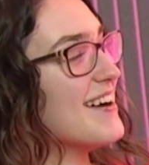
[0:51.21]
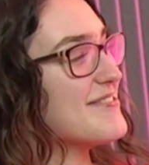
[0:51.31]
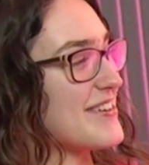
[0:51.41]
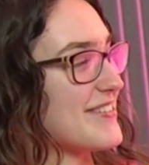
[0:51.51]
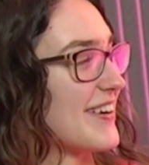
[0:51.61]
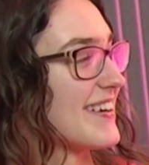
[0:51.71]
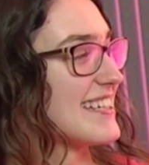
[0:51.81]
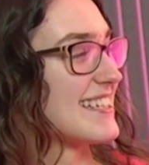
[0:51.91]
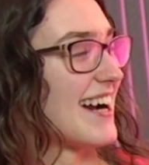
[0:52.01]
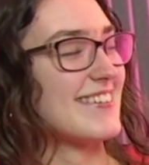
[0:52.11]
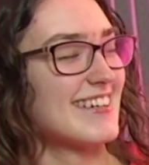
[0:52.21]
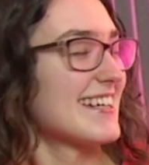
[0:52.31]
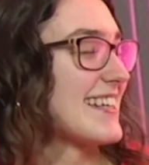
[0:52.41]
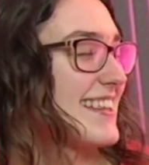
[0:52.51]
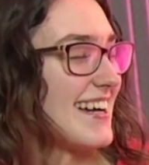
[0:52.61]
Before we start, what are
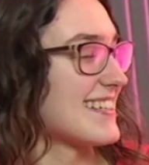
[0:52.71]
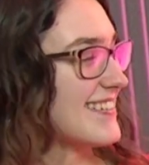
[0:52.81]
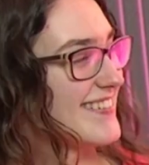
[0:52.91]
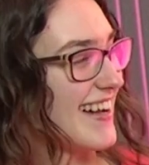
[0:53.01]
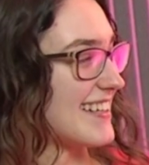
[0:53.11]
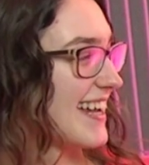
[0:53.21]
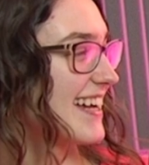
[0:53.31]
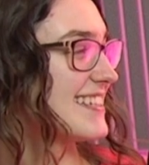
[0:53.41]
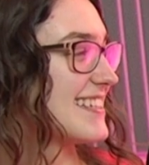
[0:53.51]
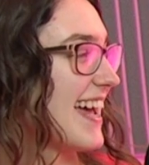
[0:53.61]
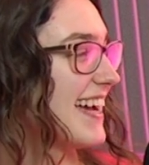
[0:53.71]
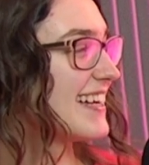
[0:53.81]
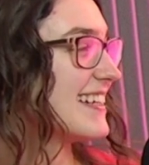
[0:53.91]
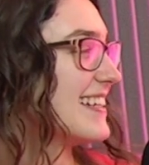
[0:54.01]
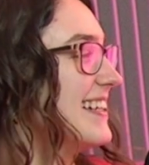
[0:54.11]
your thoughts on Valentine's
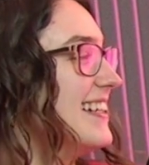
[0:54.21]
Day?